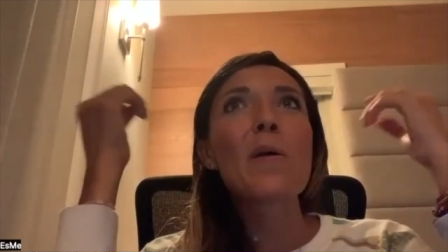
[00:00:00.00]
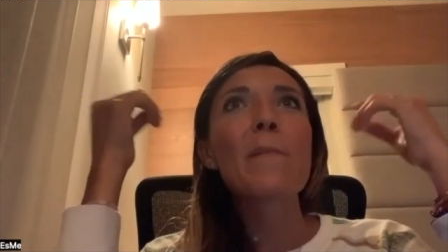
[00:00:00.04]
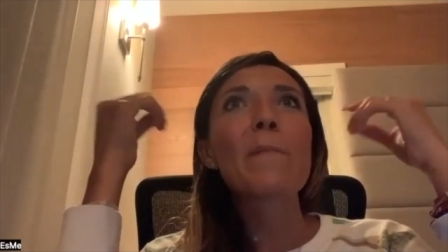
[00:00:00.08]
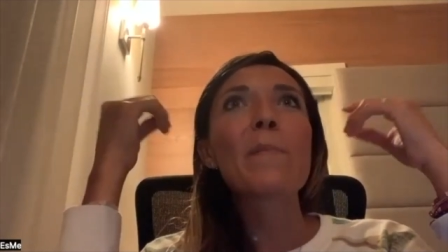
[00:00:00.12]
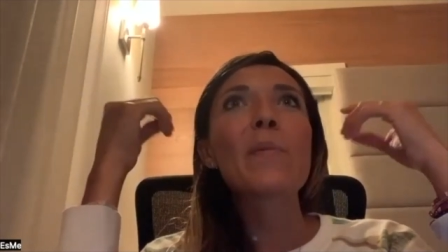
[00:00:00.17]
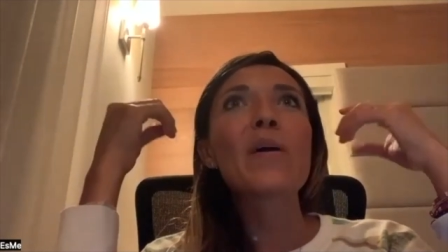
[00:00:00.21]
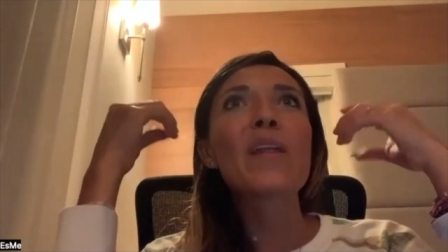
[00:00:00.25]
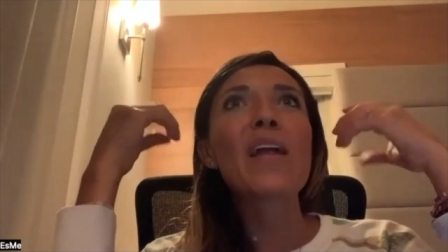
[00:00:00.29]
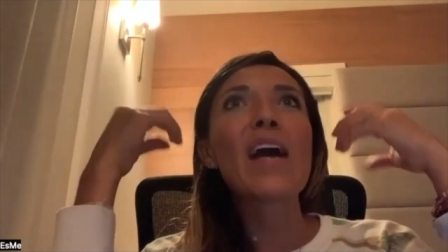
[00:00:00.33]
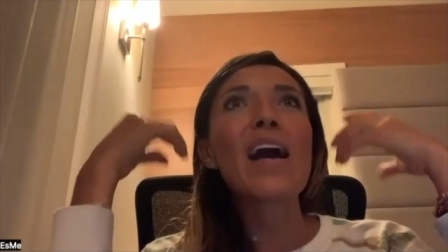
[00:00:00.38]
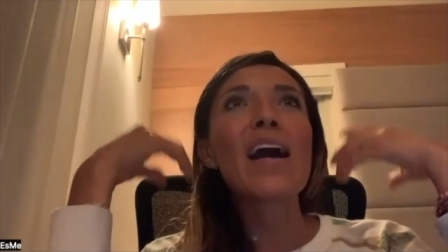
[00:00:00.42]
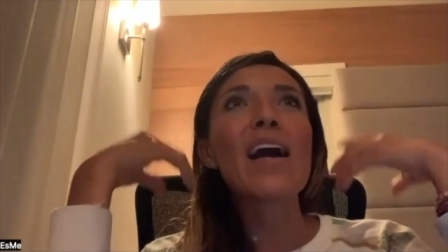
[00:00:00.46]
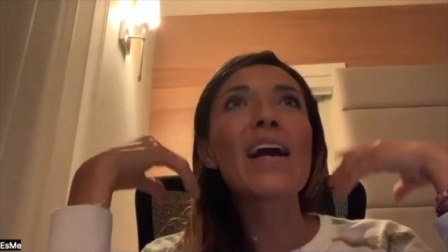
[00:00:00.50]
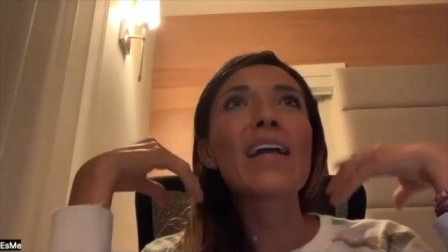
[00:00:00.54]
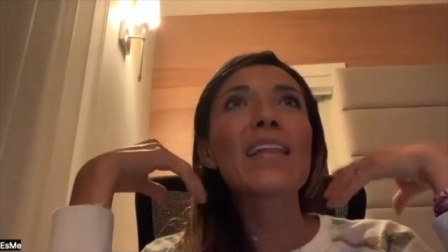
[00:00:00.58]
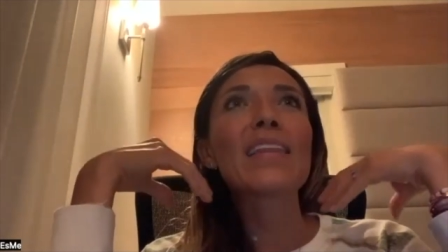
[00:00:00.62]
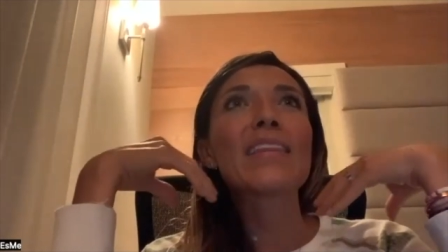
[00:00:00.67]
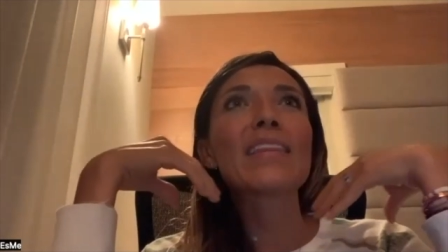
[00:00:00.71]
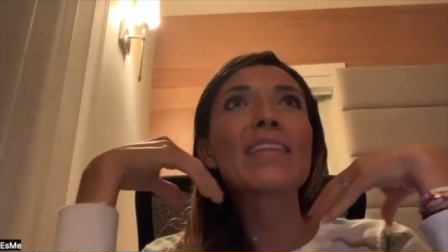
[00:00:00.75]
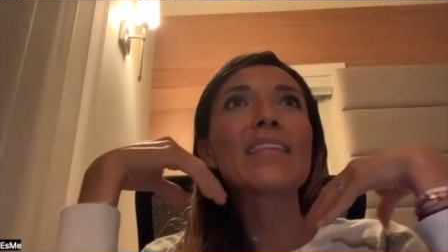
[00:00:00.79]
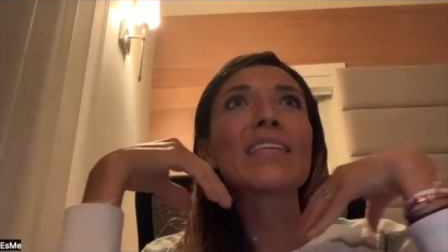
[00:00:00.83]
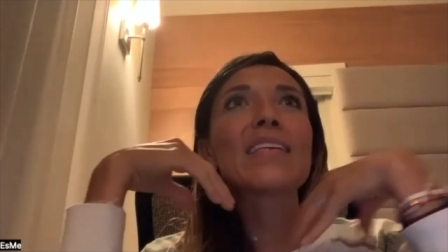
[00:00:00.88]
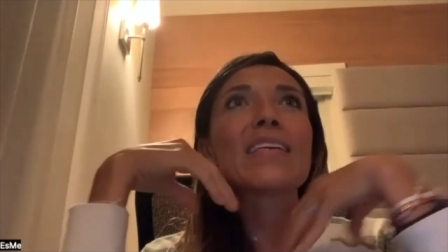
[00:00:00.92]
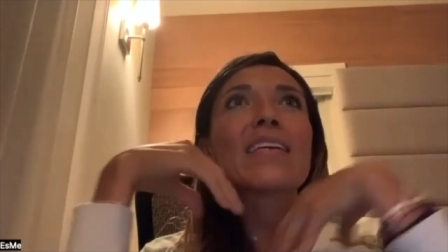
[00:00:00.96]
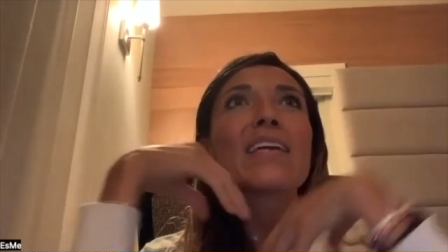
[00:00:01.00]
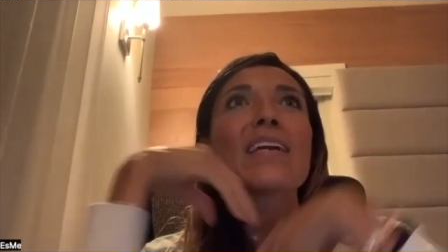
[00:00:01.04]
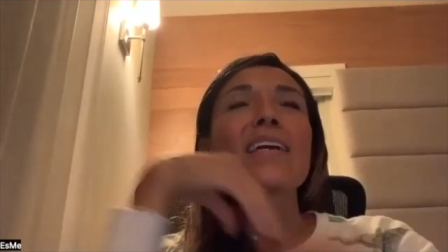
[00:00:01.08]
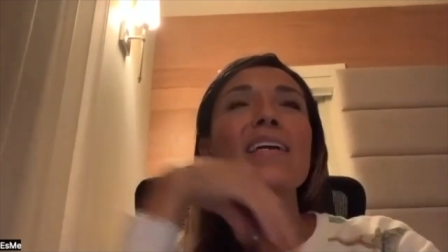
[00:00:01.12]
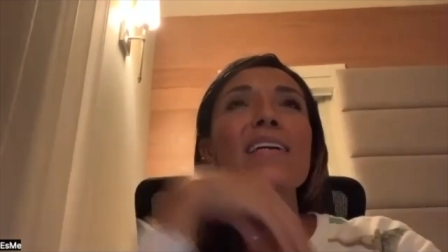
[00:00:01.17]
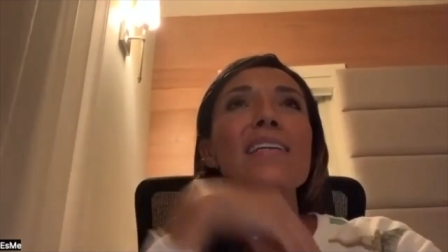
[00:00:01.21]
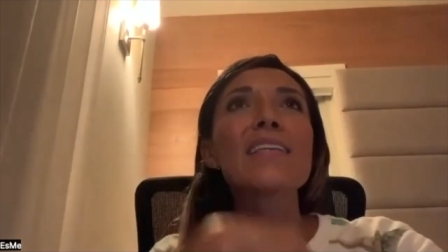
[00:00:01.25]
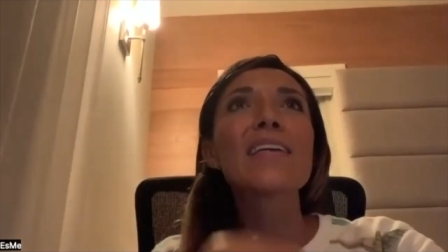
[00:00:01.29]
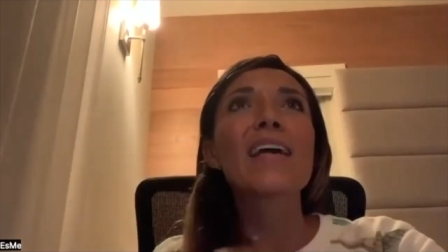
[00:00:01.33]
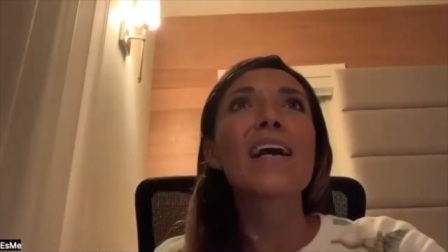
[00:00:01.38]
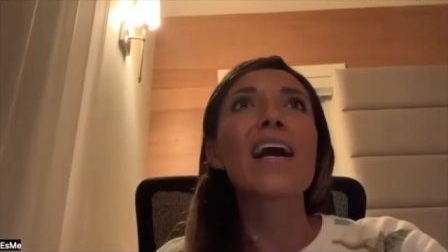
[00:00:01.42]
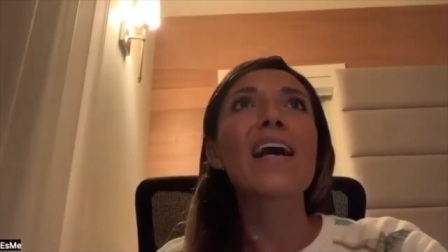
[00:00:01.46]
but at the
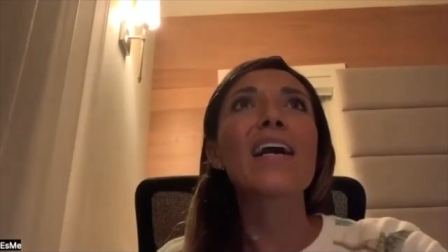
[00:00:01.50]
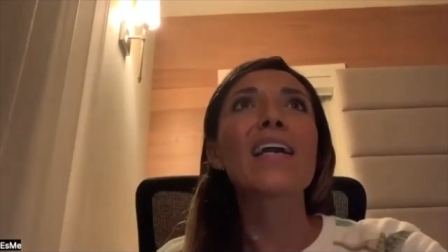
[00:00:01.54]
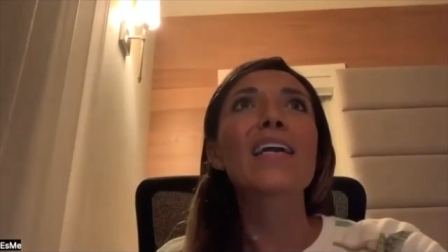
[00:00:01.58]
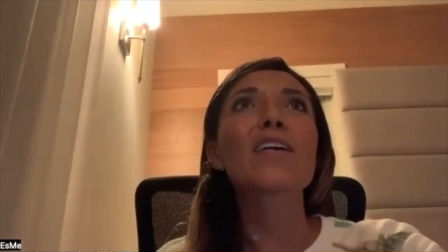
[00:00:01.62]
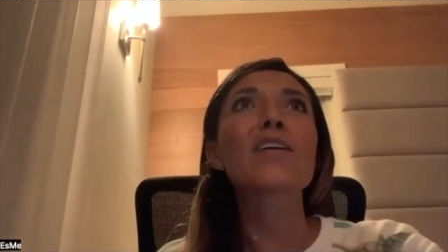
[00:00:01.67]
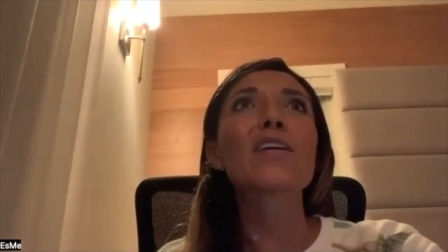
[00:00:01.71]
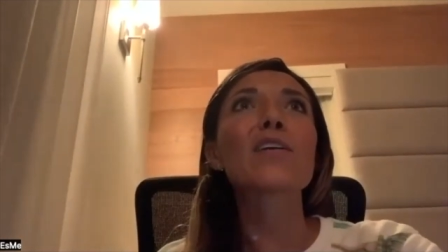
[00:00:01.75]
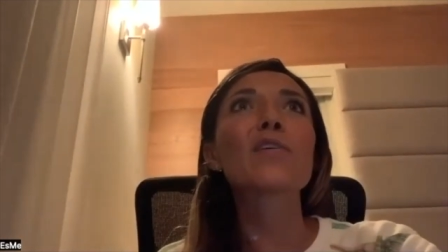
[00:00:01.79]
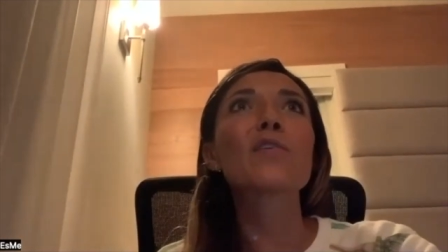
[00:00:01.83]
end i